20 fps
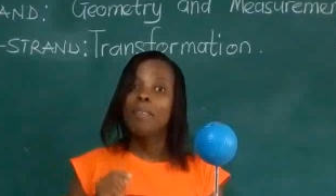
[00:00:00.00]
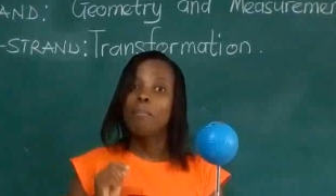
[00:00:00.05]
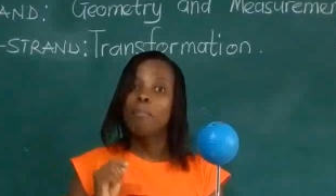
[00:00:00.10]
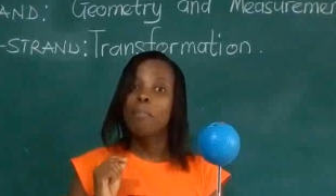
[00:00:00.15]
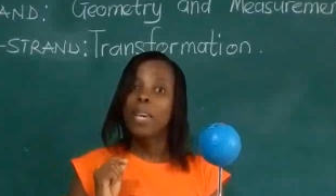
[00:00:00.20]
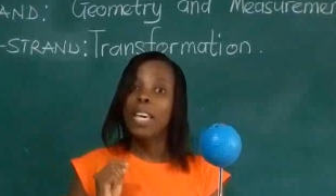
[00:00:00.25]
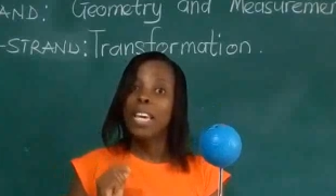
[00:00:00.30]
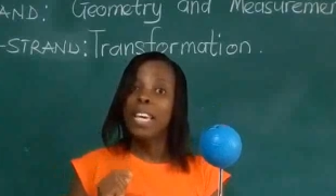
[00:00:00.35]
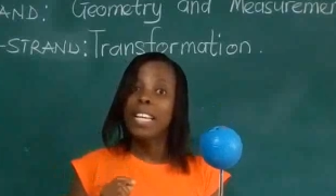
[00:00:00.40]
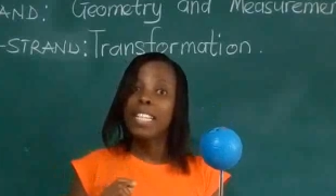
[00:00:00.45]

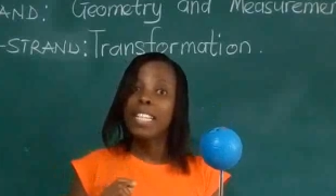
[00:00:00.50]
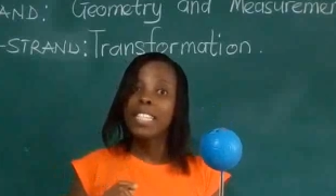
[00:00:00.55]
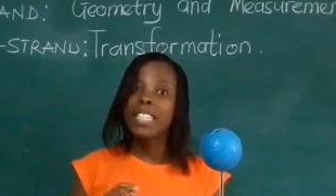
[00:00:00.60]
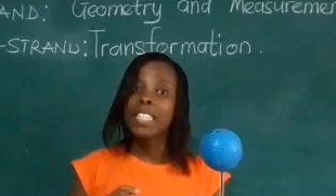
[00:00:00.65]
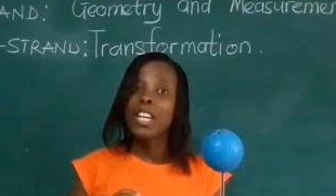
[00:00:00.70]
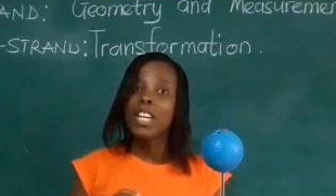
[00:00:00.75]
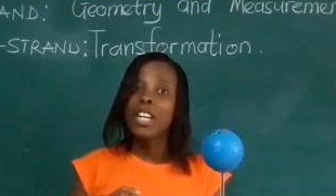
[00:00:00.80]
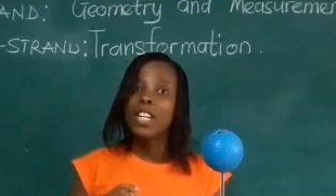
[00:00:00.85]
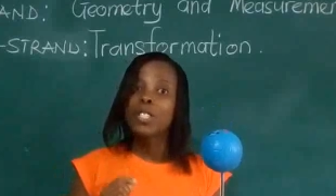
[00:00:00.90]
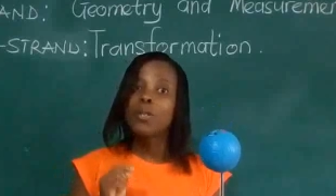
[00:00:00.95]

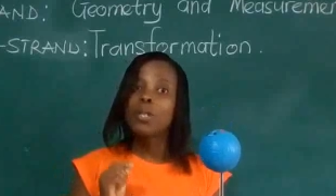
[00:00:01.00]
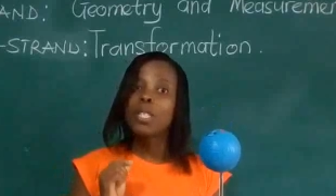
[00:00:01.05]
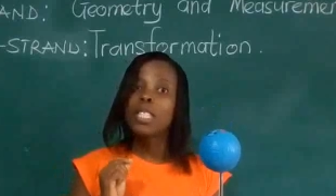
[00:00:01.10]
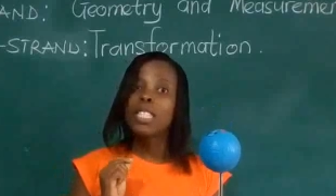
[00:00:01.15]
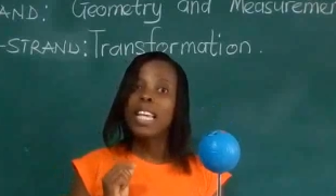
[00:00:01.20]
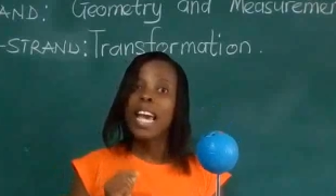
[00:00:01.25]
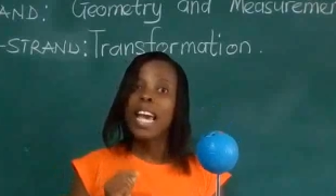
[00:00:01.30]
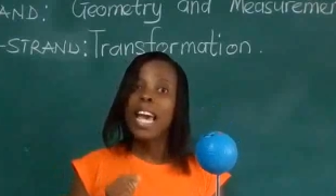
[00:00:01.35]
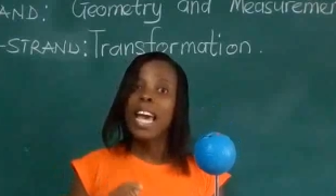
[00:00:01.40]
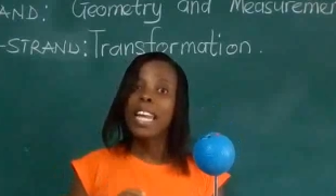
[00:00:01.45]
means to
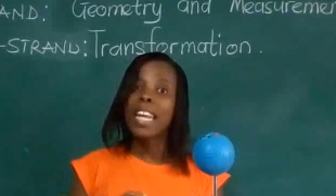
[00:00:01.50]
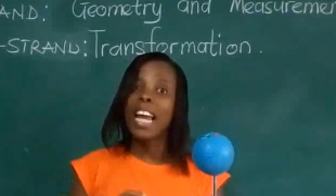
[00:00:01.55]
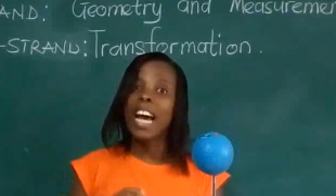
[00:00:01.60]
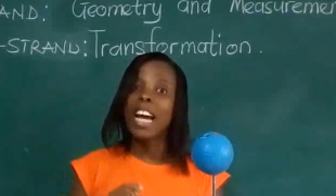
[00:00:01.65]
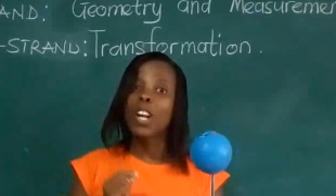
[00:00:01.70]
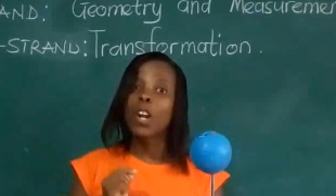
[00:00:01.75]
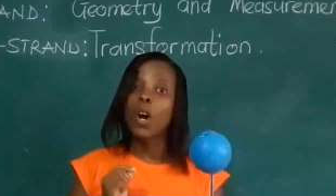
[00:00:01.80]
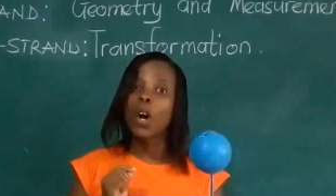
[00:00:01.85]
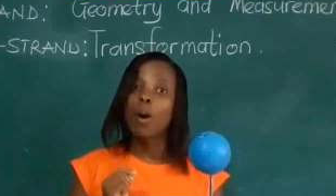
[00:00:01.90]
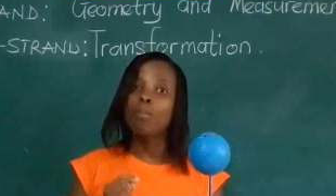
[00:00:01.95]
turn
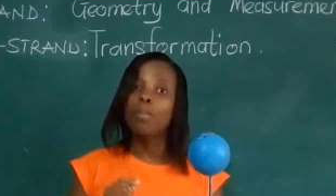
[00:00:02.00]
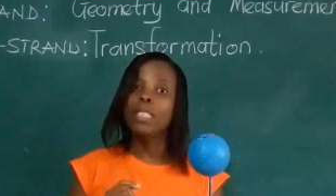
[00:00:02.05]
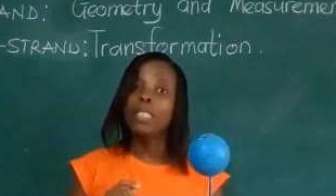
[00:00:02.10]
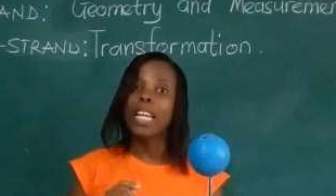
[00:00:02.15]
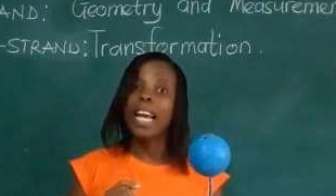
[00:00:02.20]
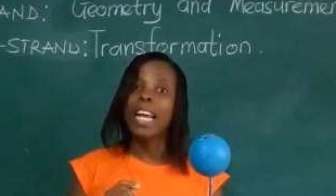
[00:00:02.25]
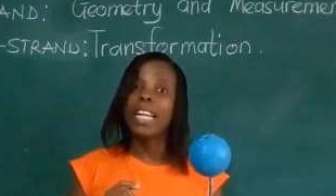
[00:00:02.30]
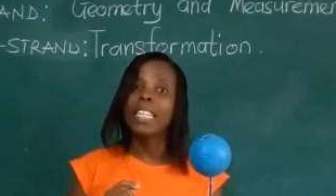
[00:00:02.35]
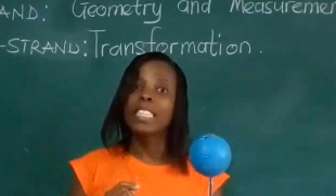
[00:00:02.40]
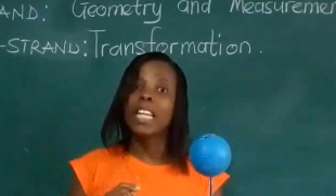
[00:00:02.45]
an
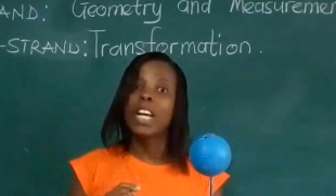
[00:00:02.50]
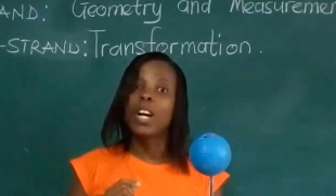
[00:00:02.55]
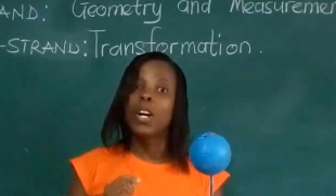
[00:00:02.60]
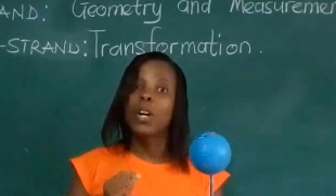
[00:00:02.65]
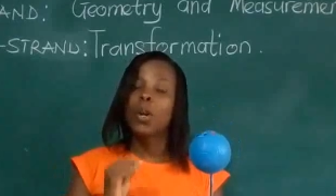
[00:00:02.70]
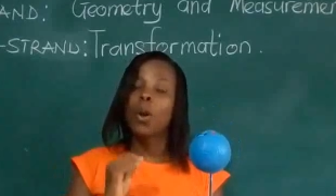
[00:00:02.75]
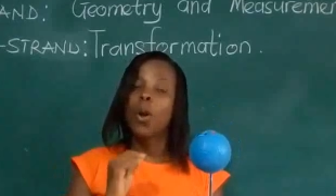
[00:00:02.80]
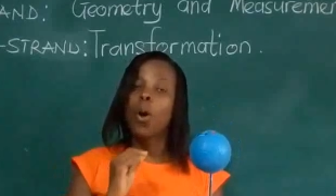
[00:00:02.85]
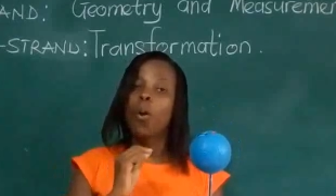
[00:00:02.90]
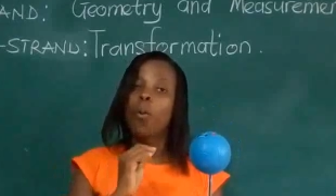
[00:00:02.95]
object
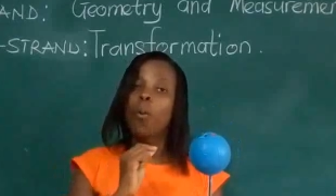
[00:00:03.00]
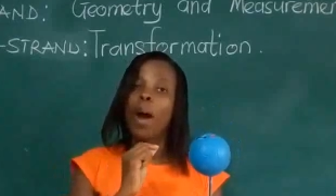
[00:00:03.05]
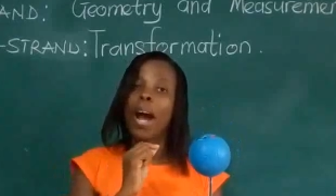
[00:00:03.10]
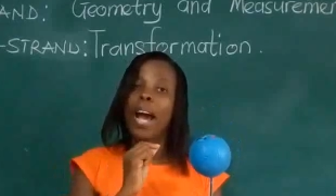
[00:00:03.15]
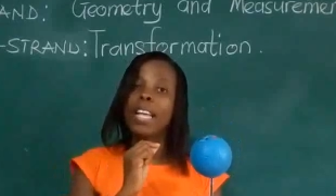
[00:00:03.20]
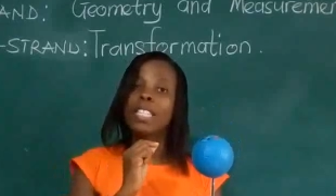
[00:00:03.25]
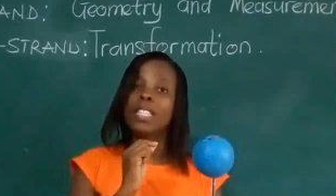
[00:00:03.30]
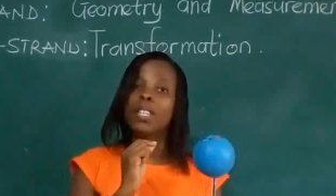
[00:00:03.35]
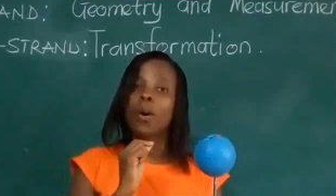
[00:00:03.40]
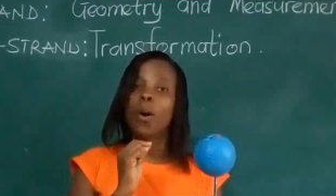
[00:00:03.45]

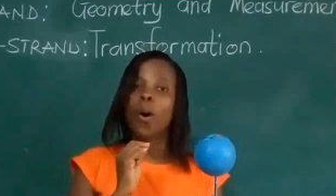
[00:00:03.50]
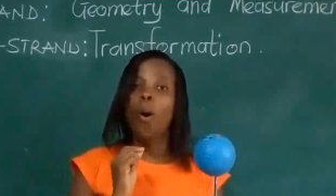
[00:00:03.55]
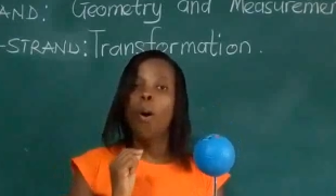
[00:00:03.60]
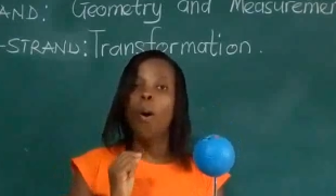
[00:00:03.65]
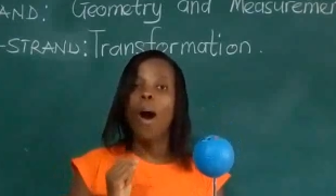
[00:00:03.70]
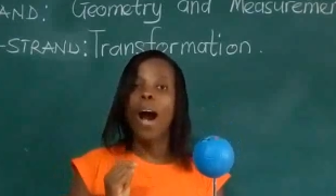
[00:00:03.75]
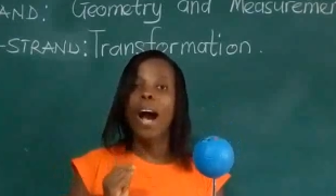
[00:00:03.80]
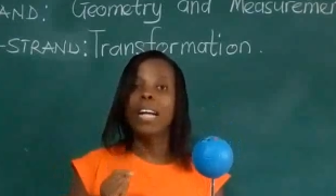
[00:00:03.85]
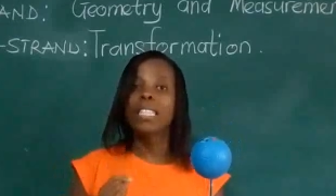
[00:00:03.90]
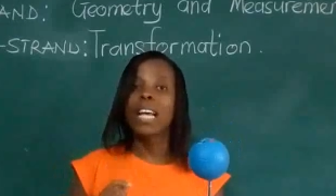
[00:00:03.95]
clockwise
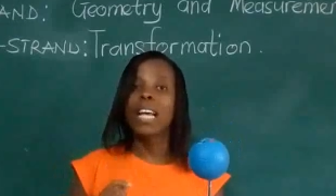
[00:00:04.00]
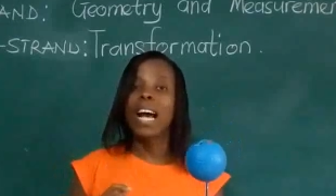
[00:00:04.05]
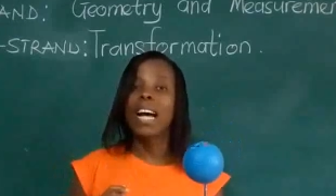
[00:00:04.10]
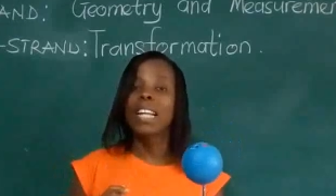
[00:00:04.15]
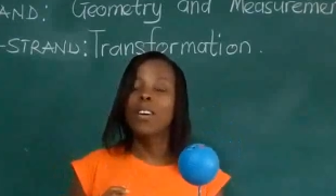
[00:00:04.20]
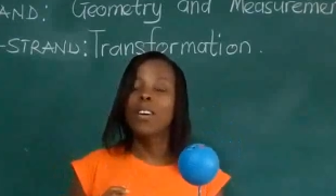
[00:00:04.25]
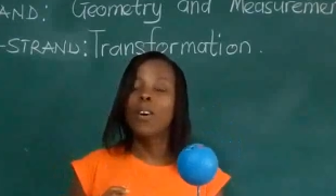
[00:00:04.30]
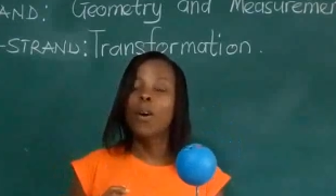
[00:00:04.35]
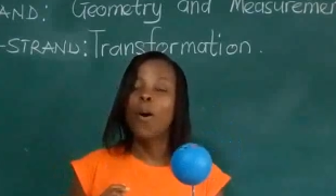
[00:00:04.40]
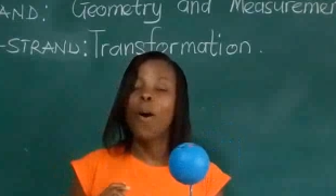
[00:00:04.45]
or
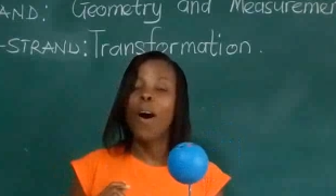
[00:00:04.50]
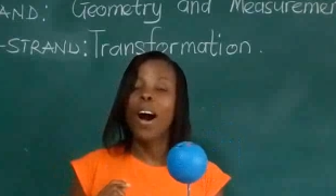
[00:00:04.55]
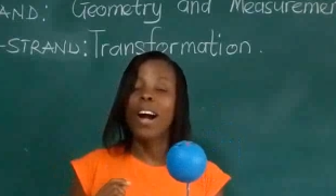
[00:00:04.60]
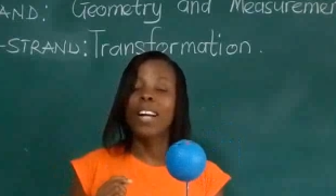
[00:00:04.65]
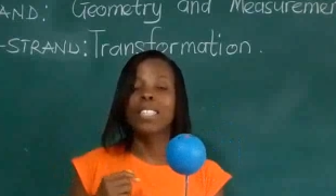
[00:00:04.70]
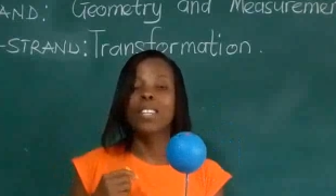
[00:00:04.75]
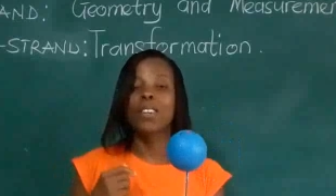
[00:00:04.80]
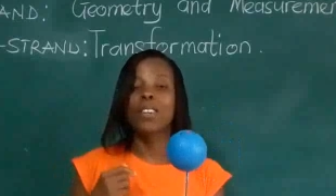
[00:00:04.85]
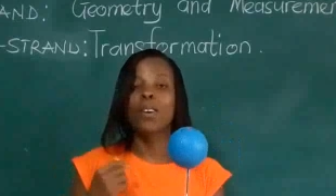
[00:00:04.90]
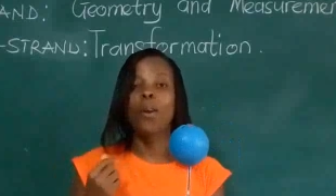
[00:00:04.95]

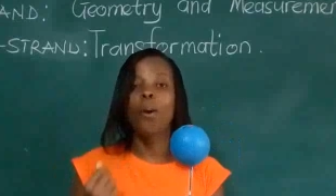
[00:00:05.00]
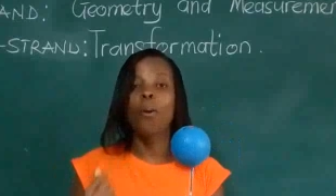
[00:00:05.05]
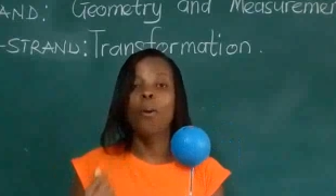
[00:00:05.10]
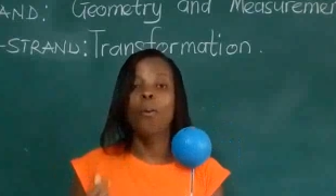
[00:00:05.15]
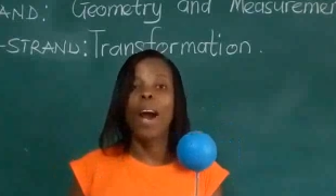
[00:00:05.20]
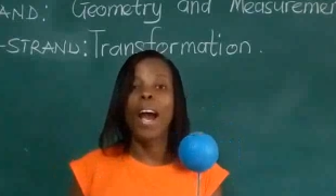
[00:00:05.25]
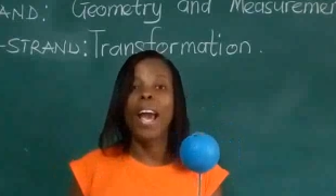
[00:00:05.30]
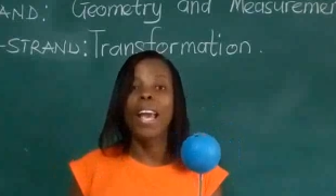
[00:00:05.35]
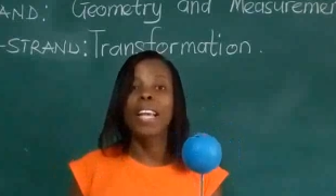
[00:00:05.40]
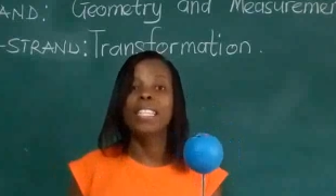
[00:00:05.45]

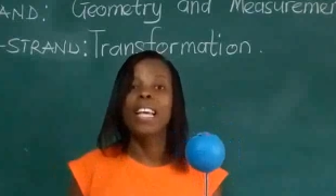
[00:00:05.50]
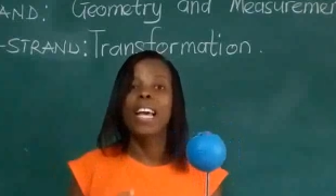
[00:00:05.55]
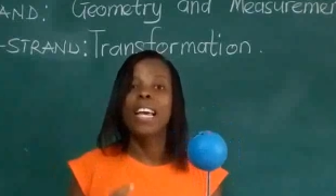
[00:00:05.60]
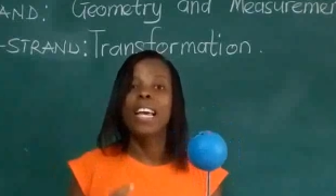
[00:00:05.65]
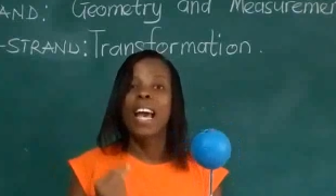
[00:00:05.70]
anti-clockwise